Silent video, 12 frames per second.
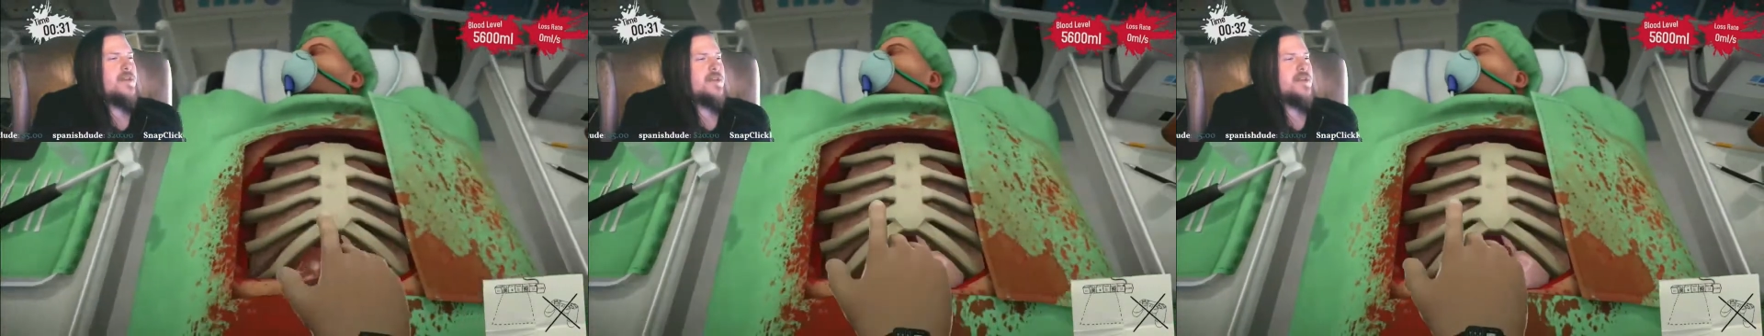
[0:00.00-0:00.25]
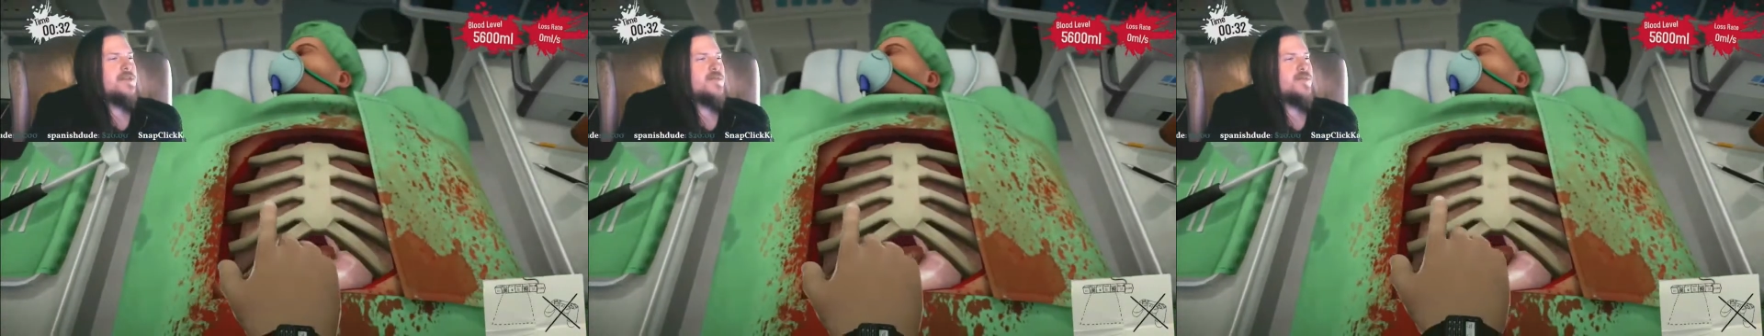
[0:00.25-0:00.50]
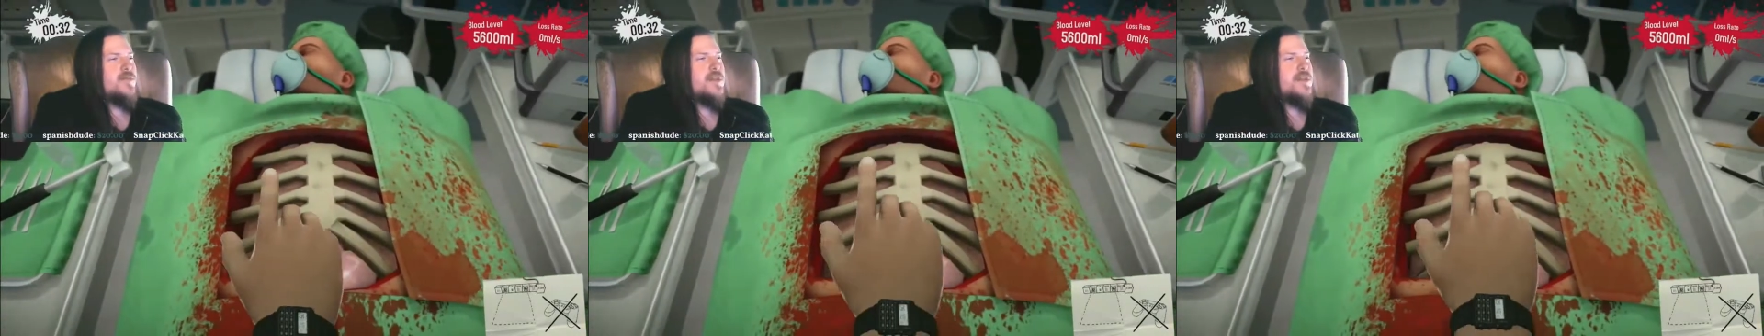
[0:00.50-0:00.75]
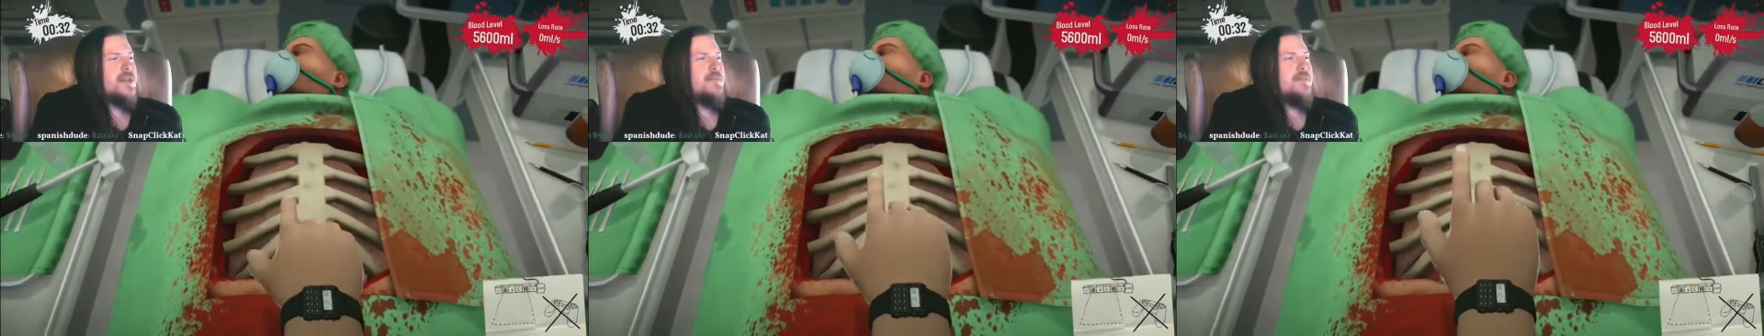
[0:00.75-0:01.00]
it looks
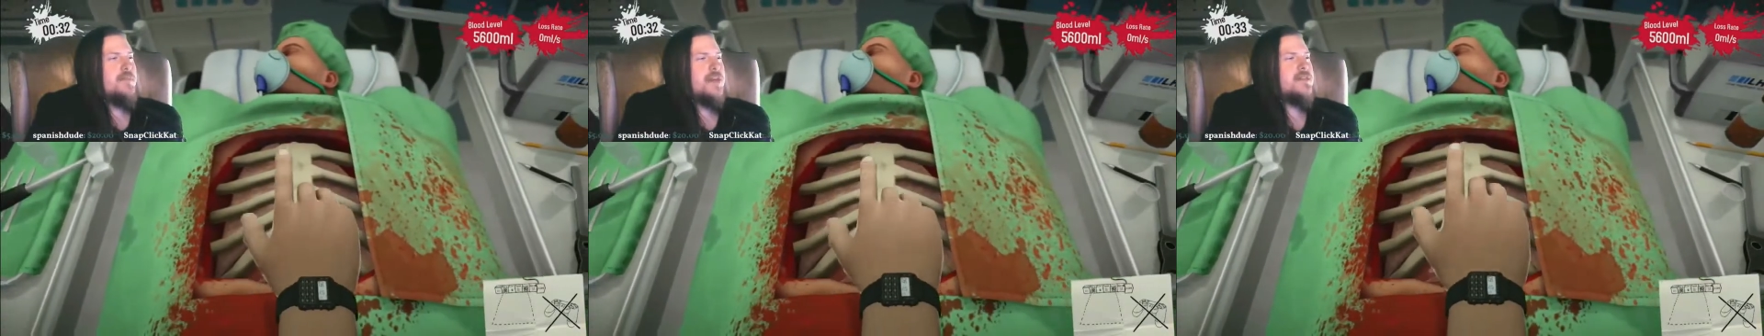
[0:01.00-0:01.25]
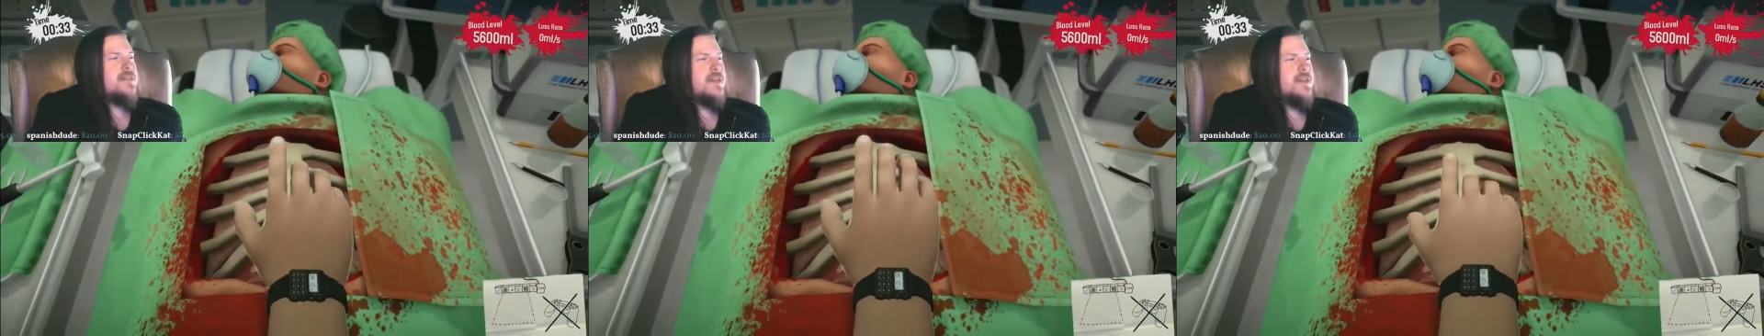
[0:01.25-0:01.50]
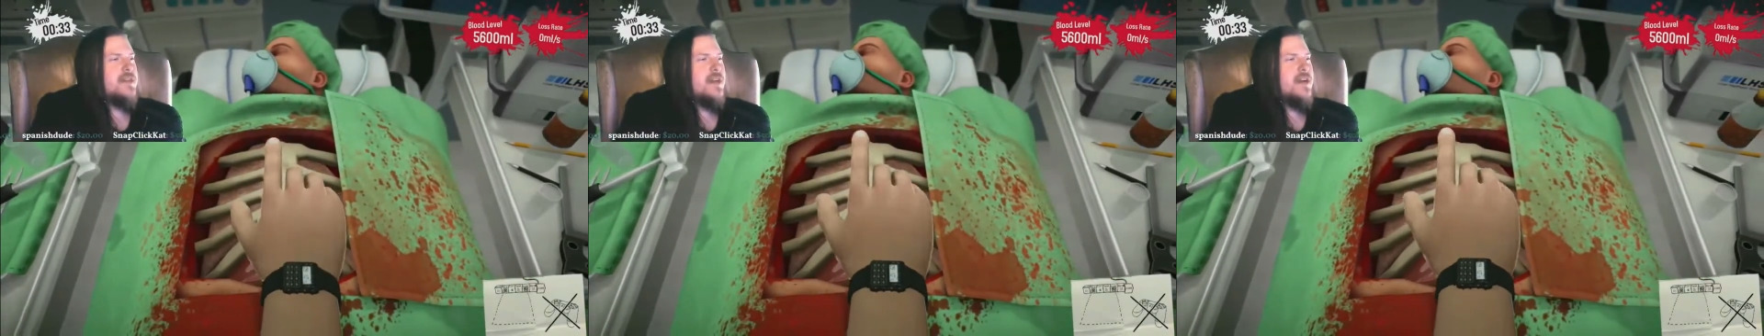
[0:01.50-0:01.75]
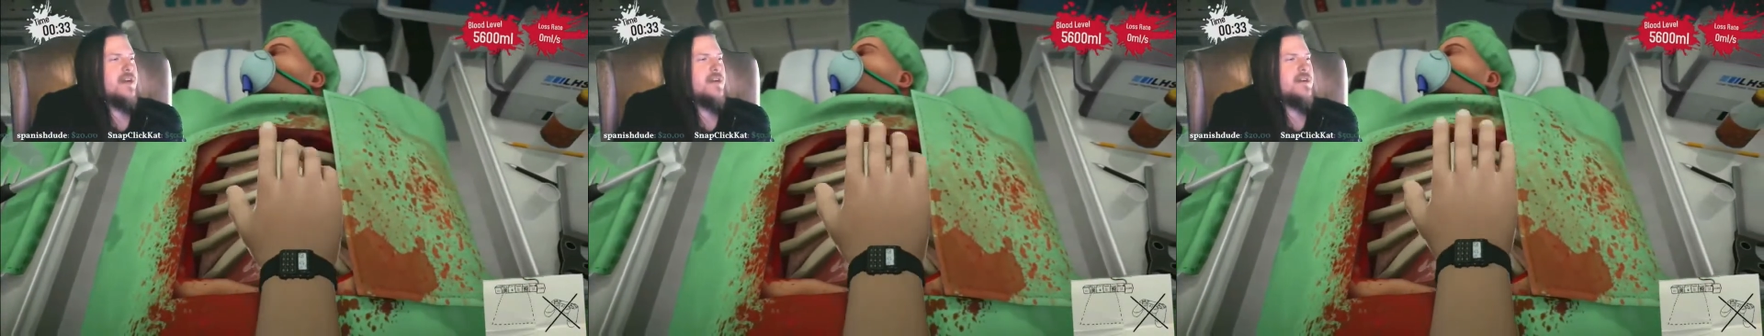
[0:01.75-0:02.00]
really messy in
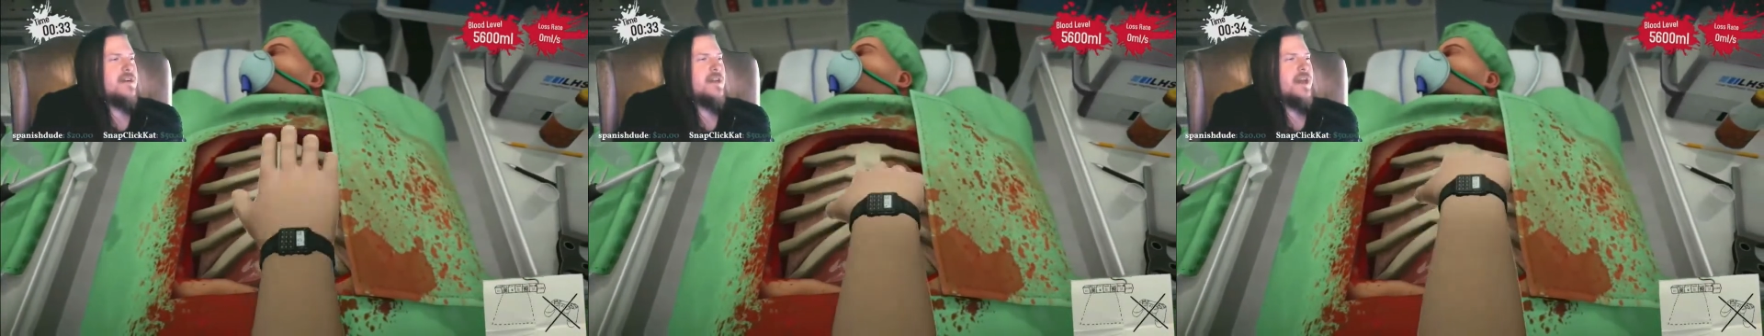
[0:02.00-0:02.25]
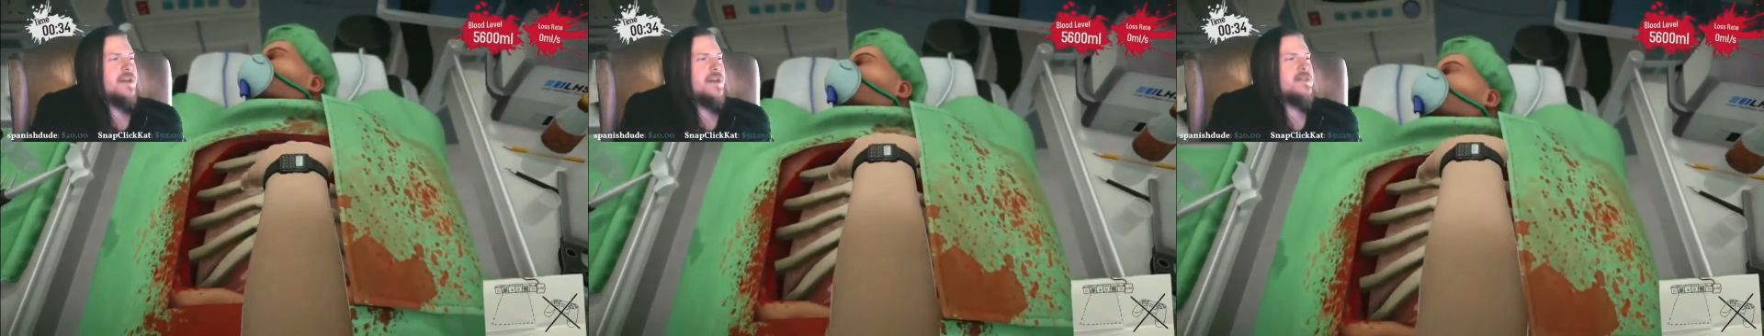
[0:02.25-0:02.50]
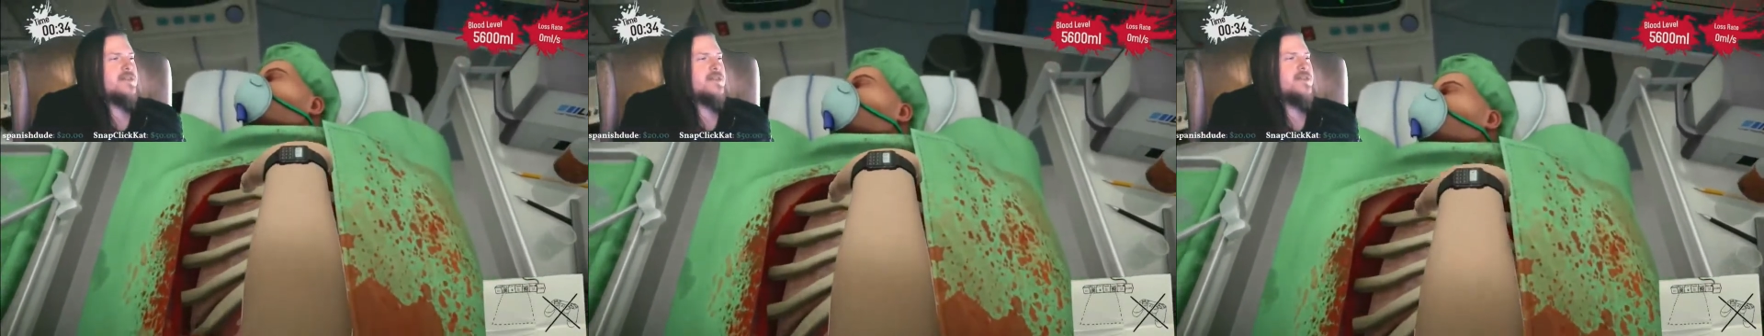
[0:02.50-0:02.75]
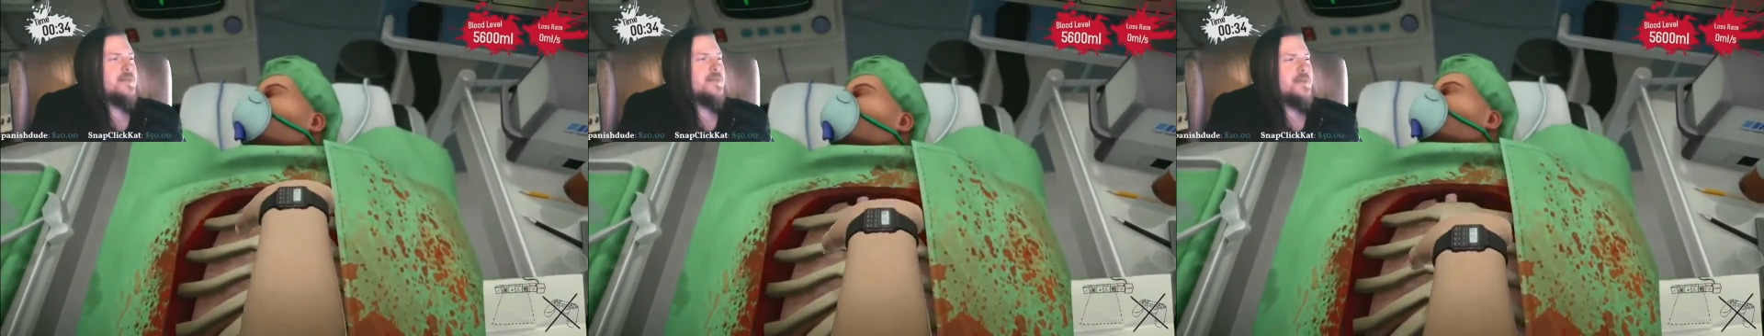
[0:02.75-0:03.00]
there, like
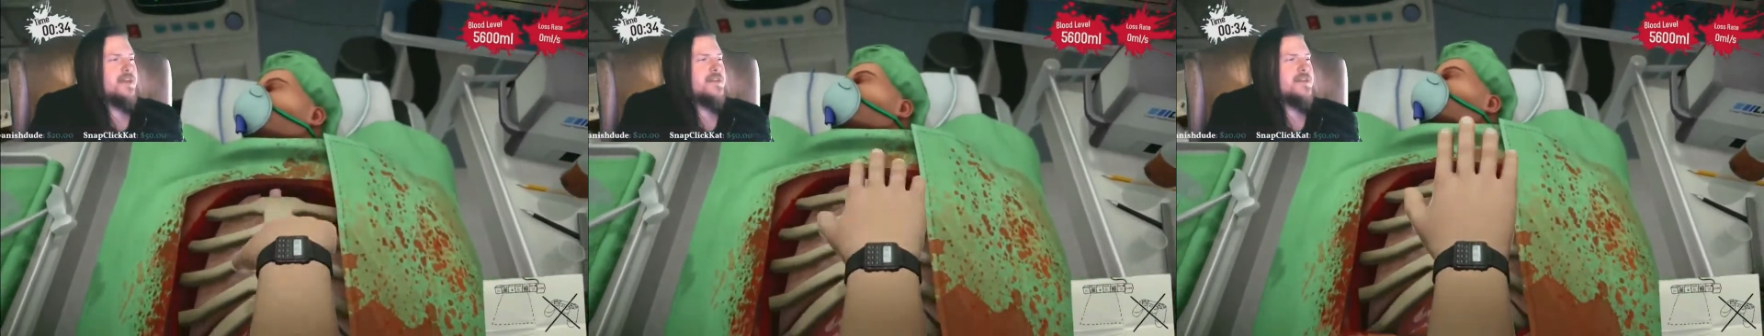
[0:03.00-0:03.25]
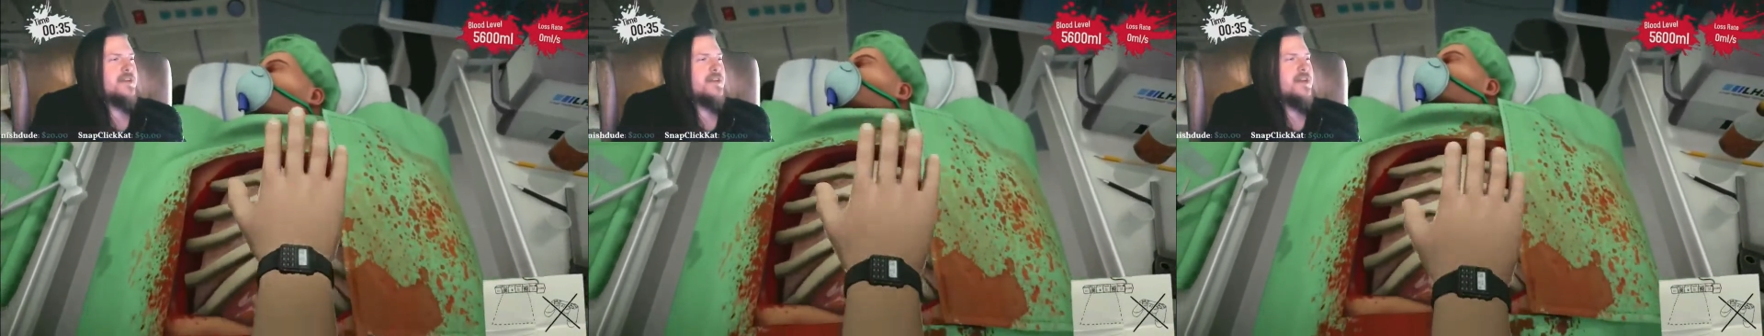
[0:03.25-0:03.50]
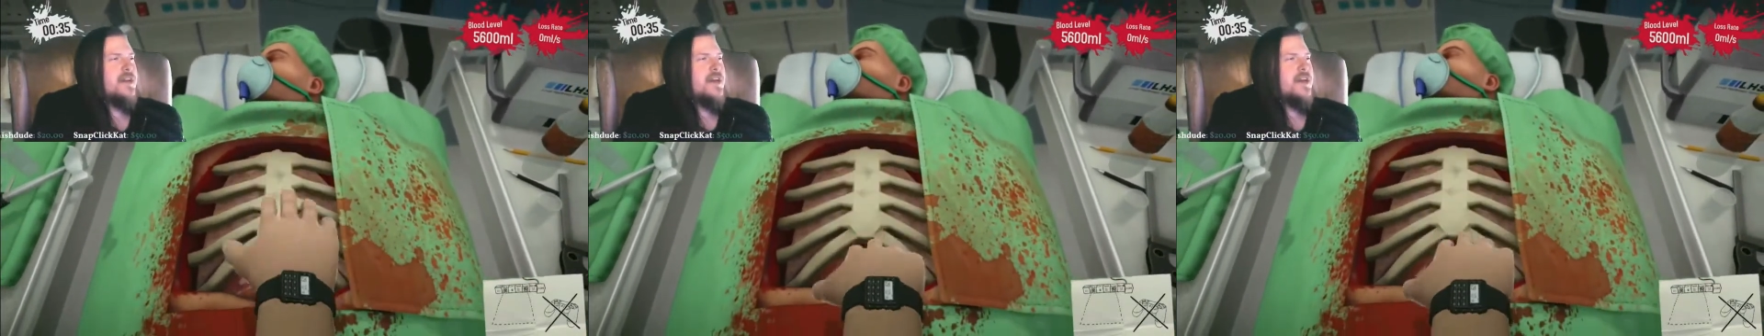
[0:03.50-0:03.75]
super messy